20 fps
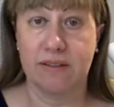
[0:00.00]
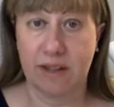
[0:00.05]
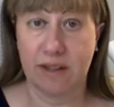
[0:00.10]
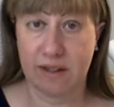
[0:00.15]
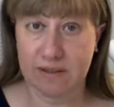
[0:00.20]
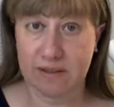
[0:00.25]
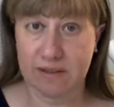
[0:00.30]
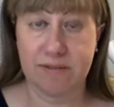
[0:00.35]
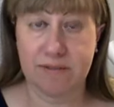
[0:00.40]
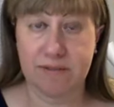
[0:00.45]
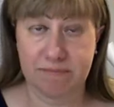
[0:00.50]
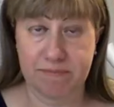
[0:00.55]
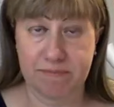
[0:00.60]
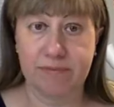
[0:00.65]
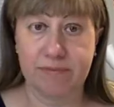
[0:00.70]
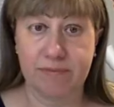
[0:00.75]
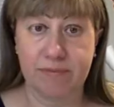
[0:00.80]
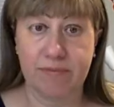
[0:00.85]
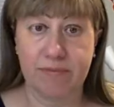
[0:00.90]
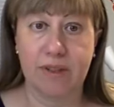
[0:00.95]
that
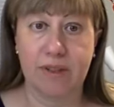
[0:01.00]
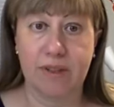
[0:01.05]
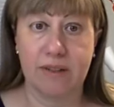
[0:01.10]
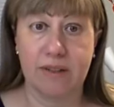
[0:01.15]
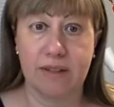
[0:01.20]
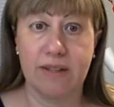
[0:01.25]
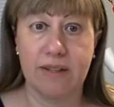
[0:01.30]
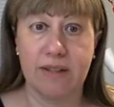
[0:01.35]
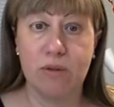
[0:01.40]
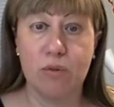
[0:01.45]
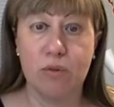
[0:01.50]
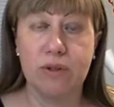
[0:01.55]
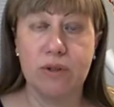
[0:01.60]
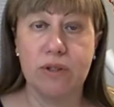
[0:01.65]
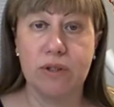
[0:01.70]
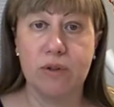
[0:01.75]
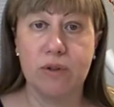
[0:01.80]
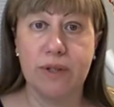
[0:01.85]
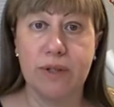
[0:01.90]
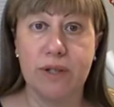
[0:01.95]
they
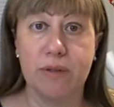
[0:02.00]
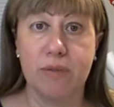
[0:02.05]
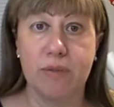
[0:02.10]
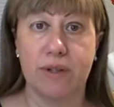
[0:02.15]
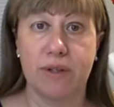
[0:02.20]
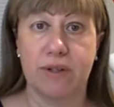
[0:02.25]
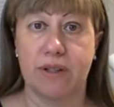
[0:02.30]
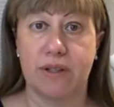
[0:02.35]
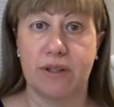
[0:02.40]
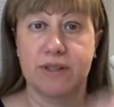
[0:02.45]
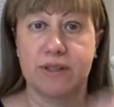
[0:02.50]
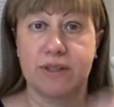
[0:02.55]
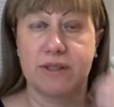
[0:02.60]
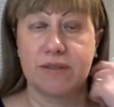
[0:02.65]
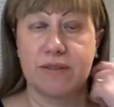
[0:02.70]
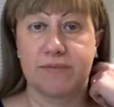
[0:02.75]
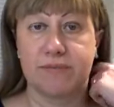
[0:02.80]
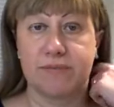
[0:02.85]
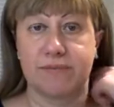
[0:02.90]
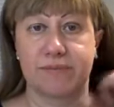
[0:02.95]
would agree with
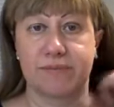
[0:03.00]
it,